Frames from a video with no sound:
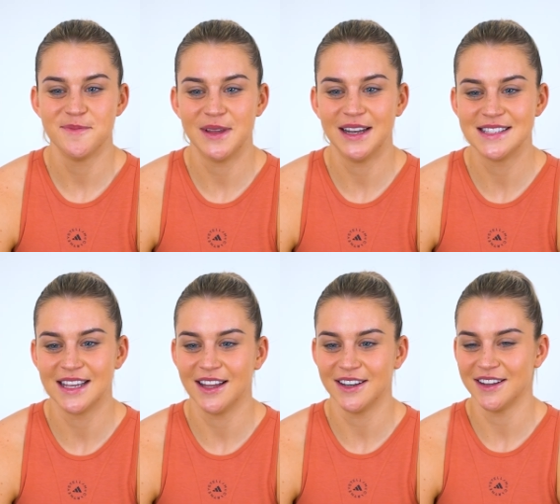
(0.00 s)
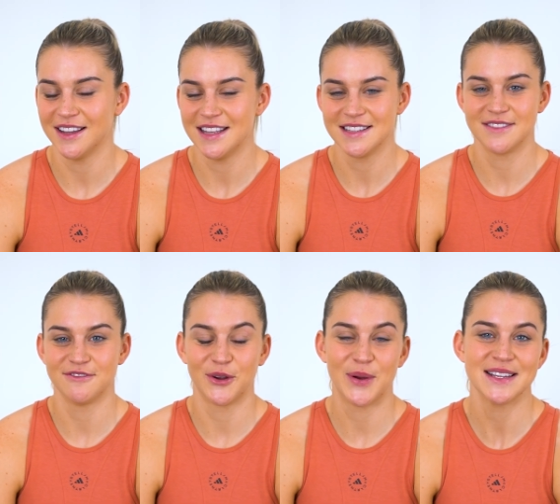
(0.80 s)
Millie Turner is
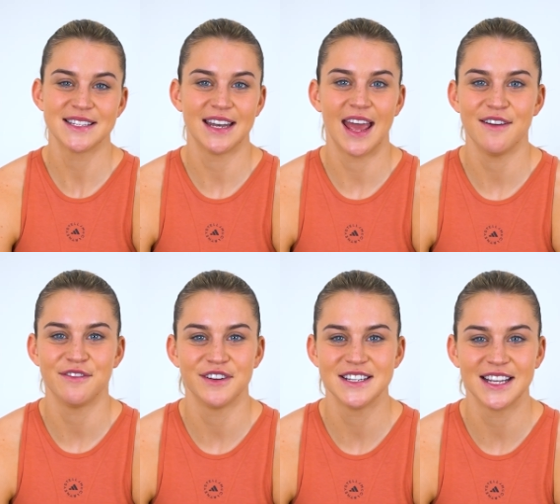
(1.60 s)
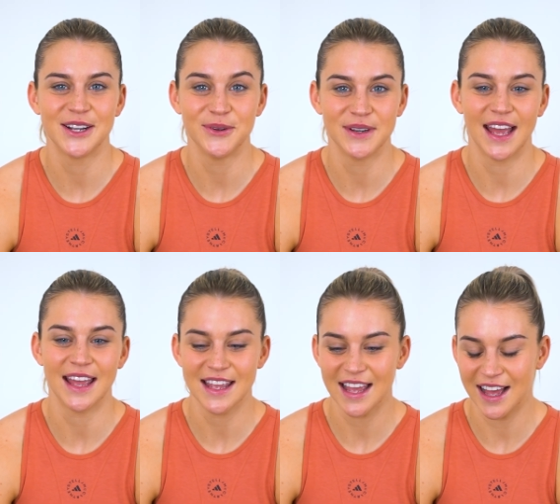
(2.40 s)
requesting it every single
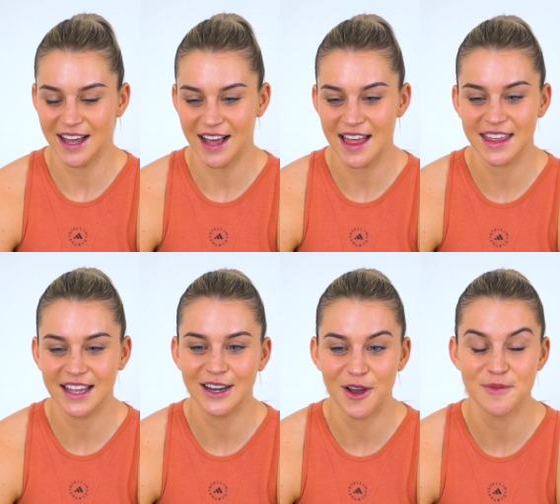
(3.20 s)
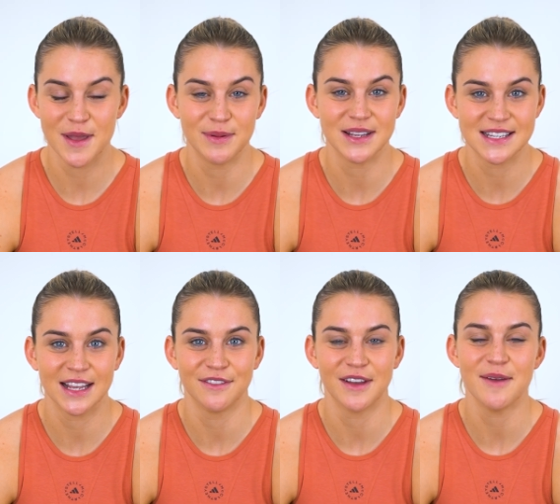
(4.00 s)
day. Uh, I think a lot of people are
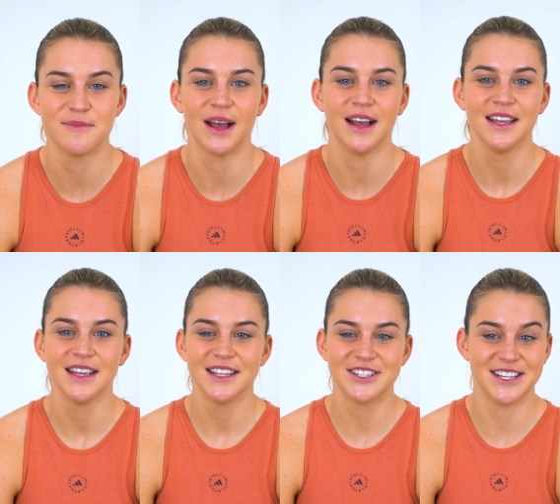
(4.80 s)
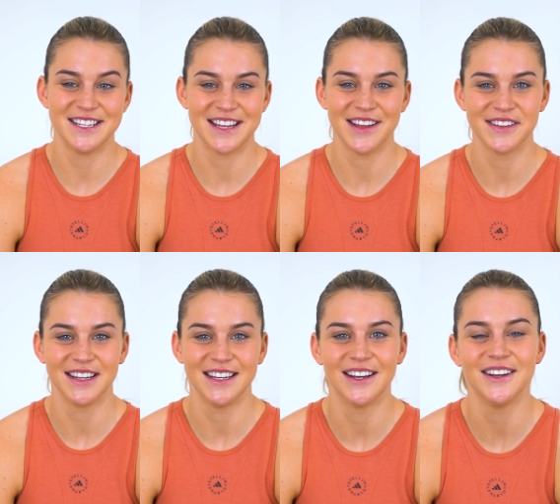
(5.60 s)
sick of it, but she's
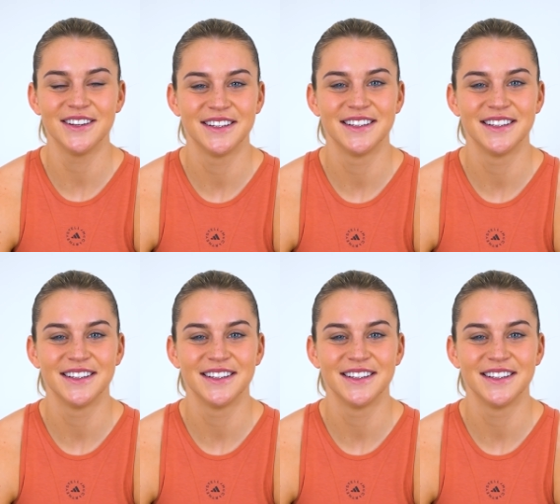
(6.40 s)
definitely not.